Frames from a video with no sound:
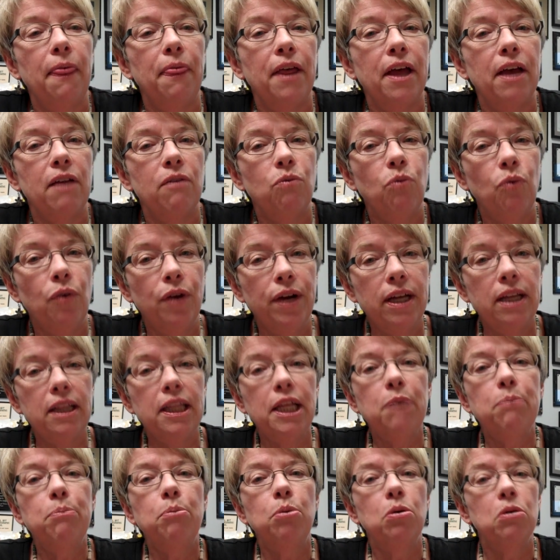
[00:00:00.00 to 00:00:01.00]
they
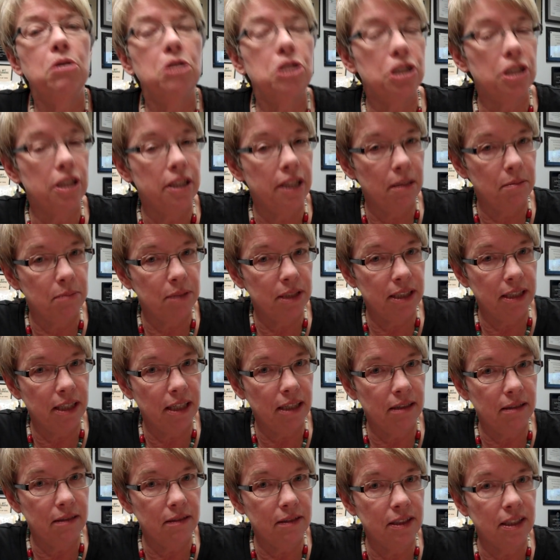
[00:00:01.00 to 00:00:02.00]
really pushed
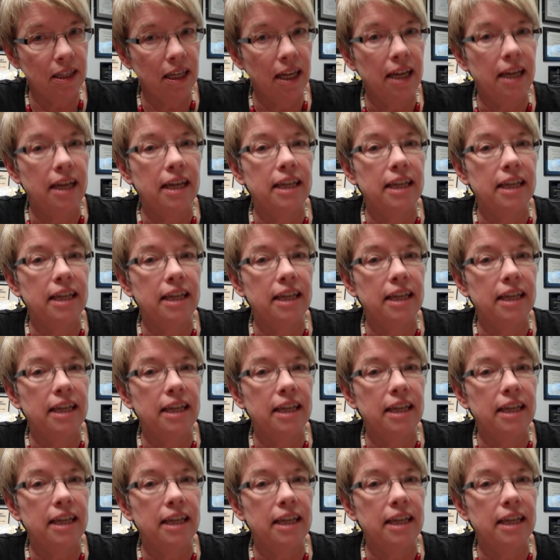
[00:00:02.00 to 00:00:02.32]
themselves